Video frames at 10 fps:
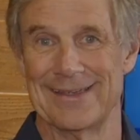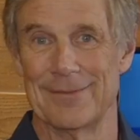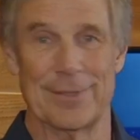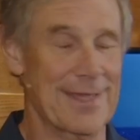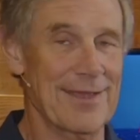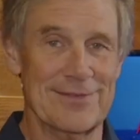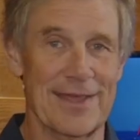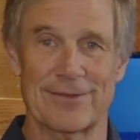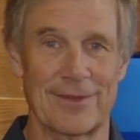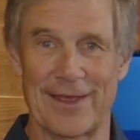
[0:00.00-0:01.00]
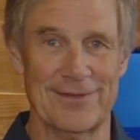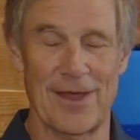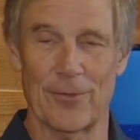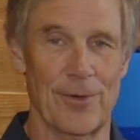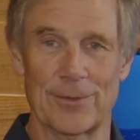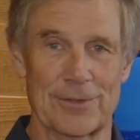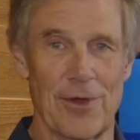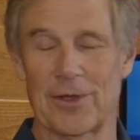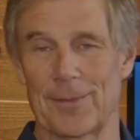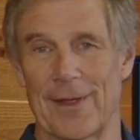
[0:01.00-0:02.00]
But that's not what we're
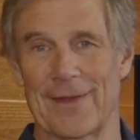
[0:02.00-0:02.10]
talking about.